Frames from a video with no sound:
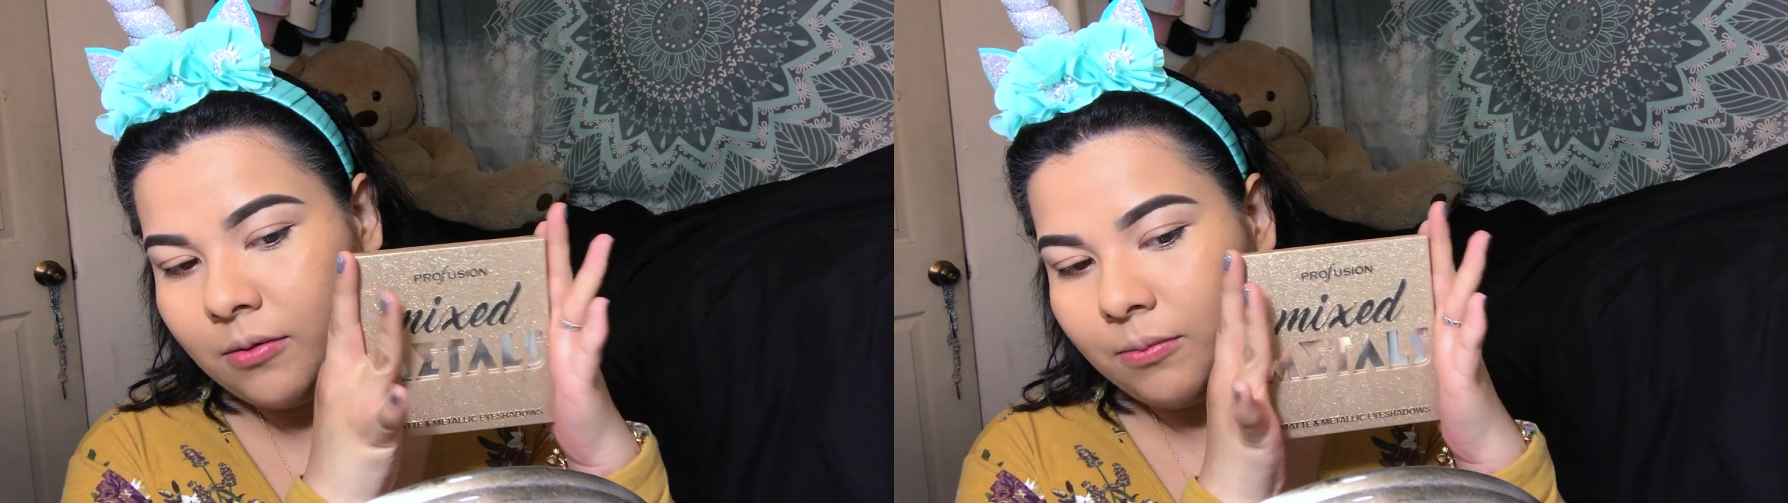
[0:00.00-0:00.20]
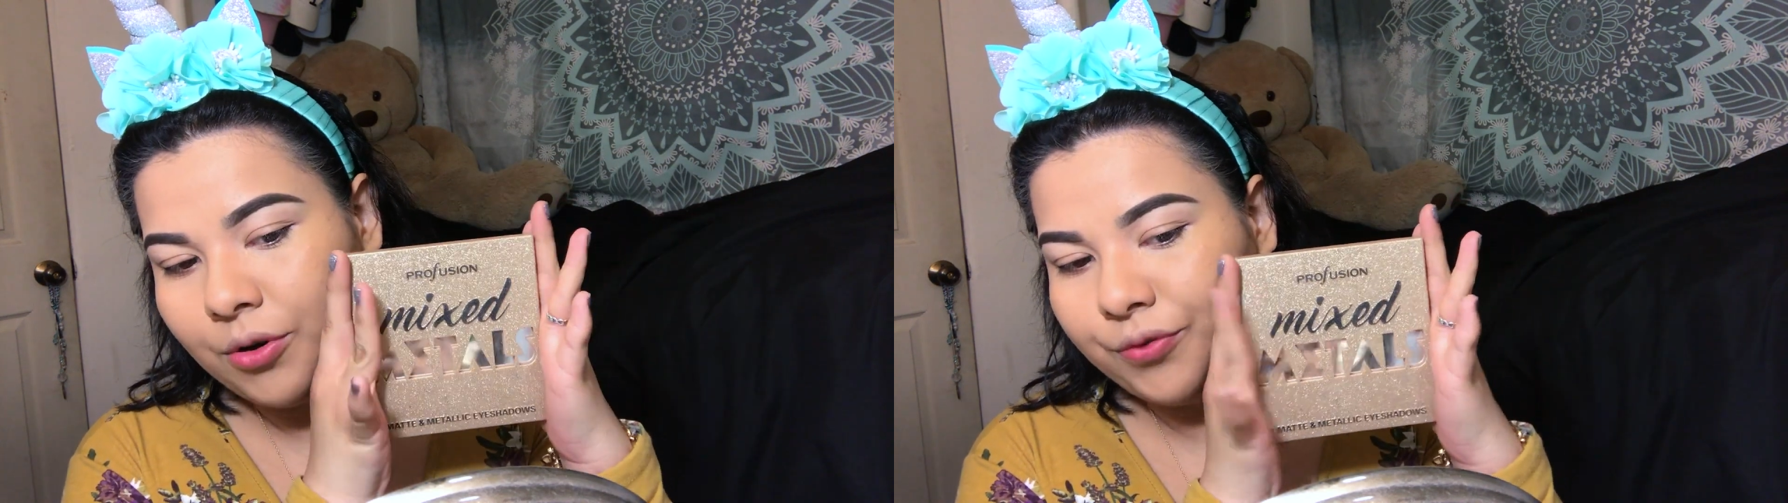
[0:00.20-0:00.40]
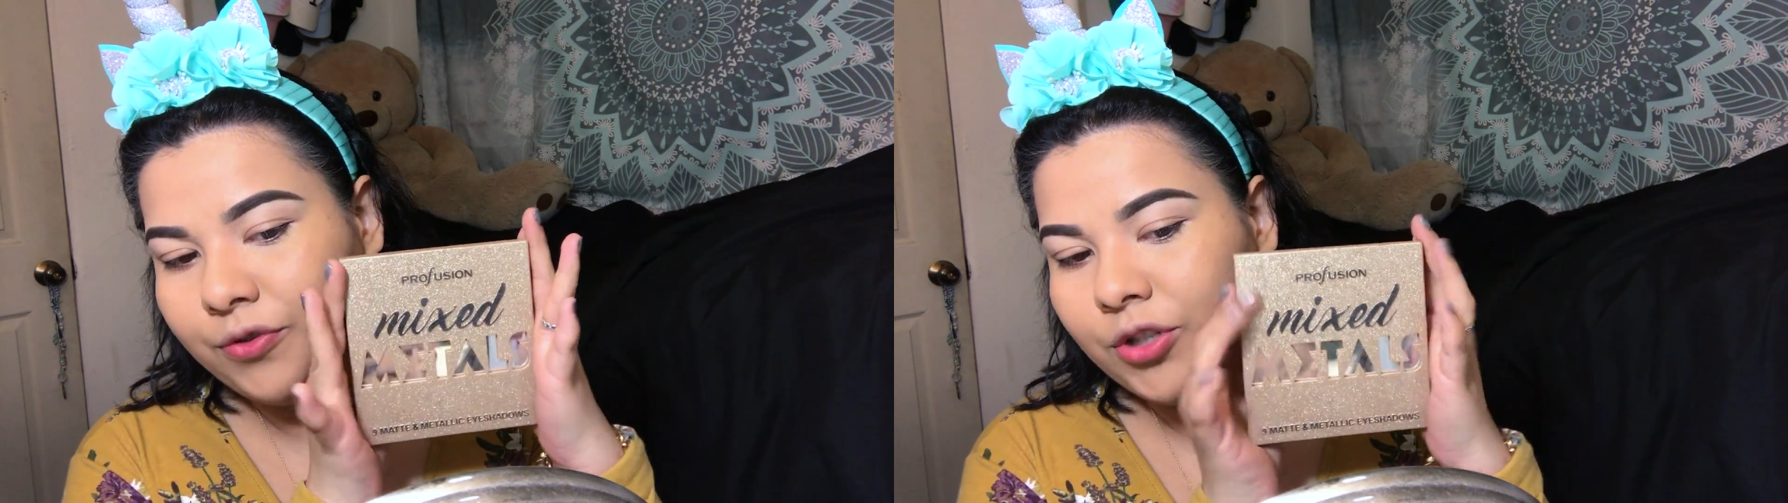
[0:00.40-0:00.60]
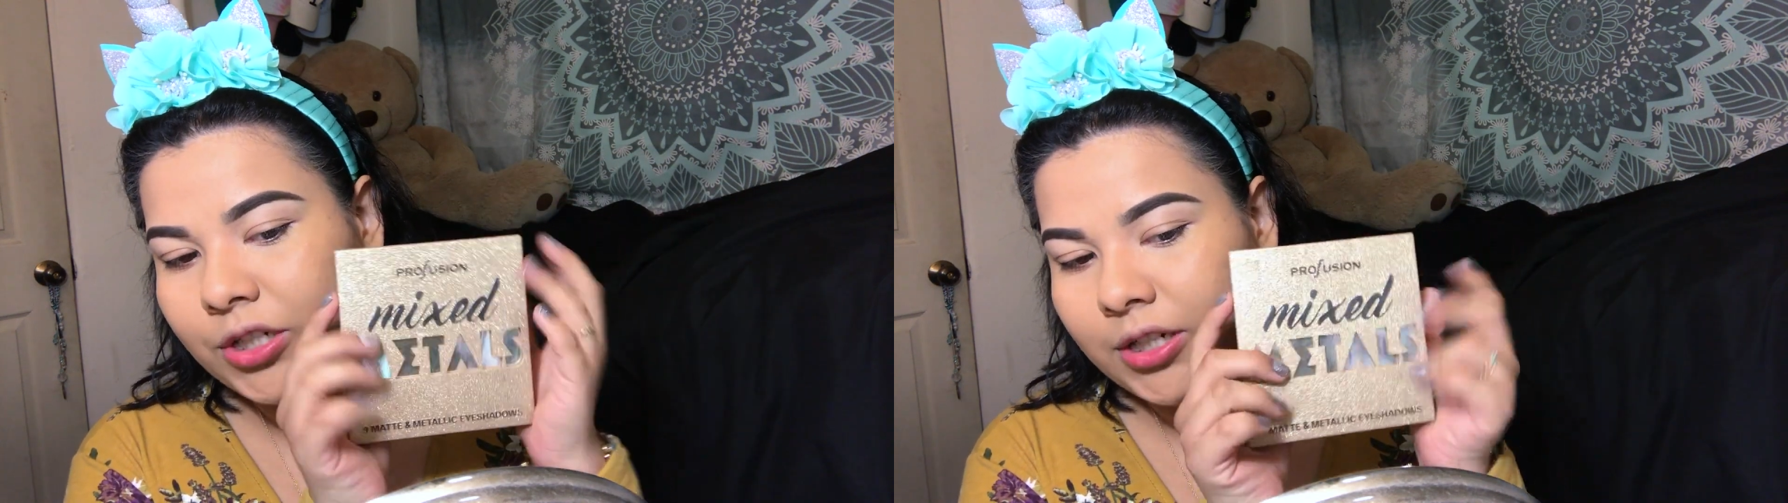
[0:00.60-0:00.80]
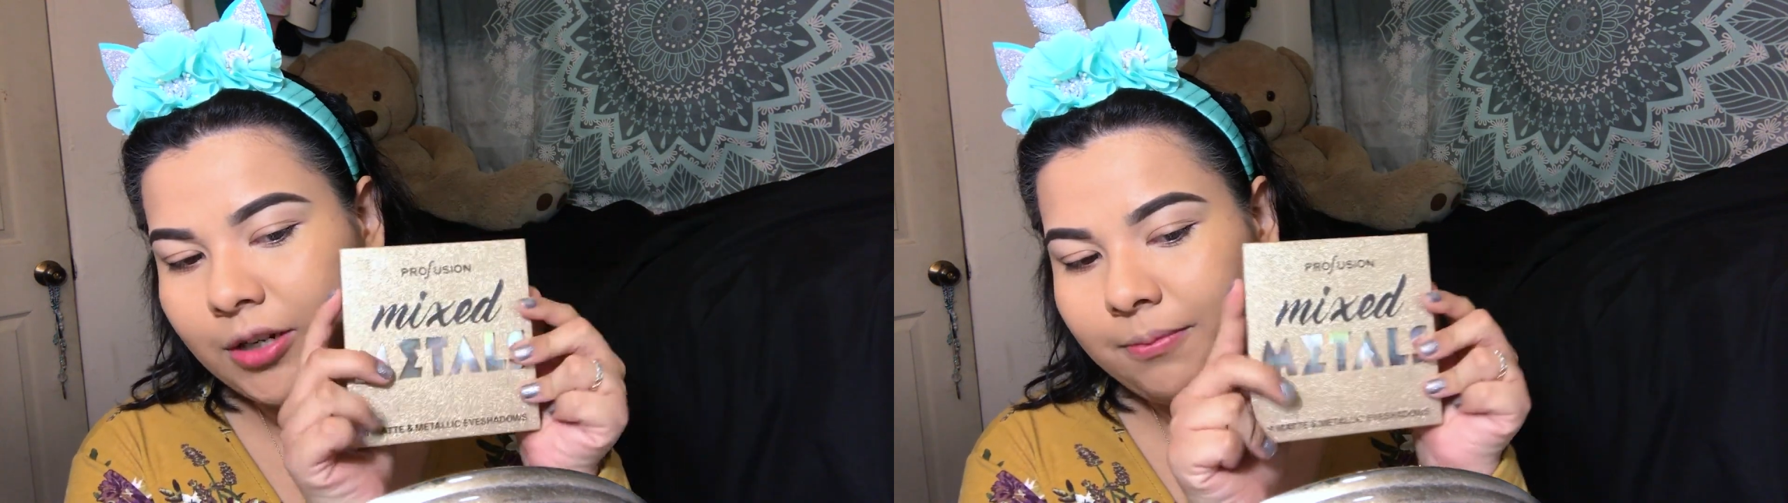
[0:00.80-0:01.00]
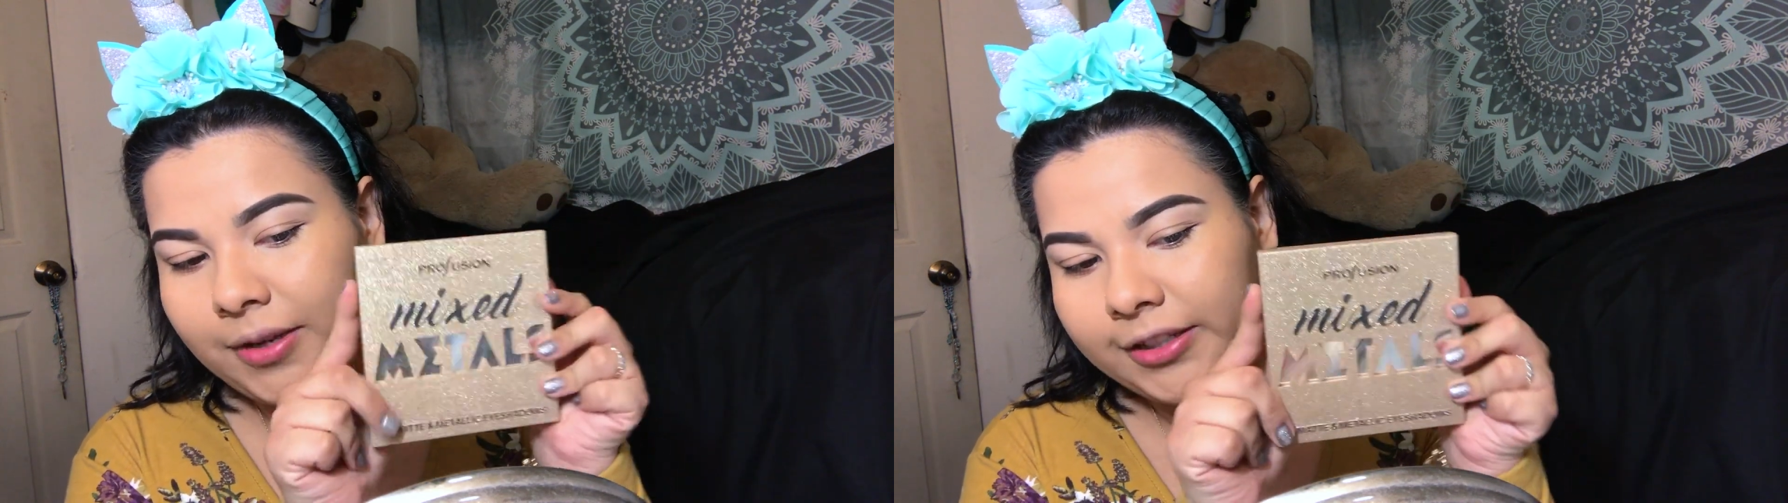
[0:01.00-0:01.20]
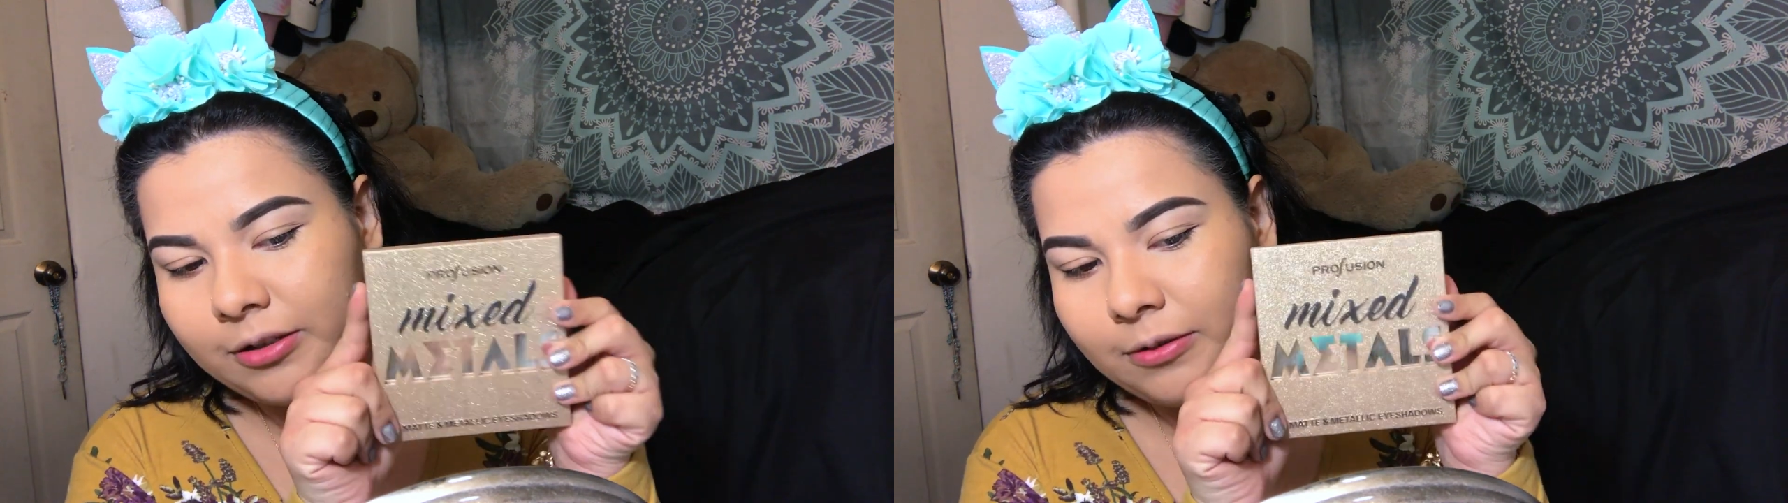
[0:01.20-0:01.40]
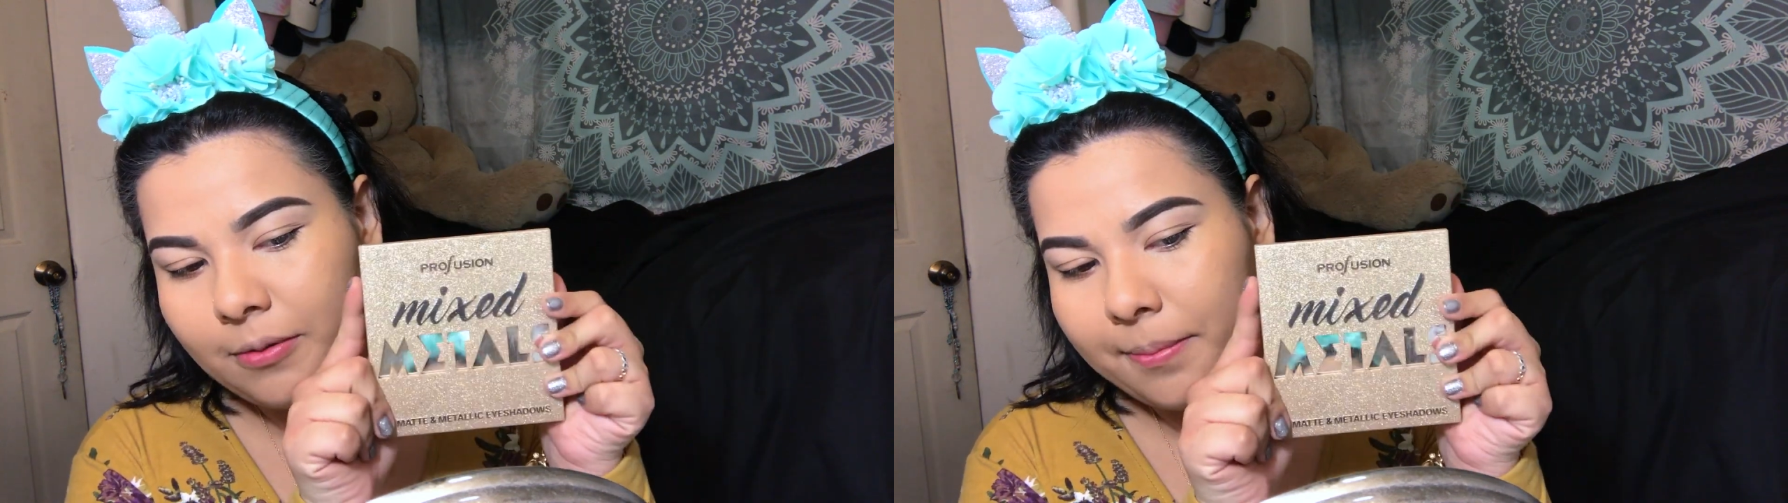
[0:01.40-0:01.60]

Profusion Mix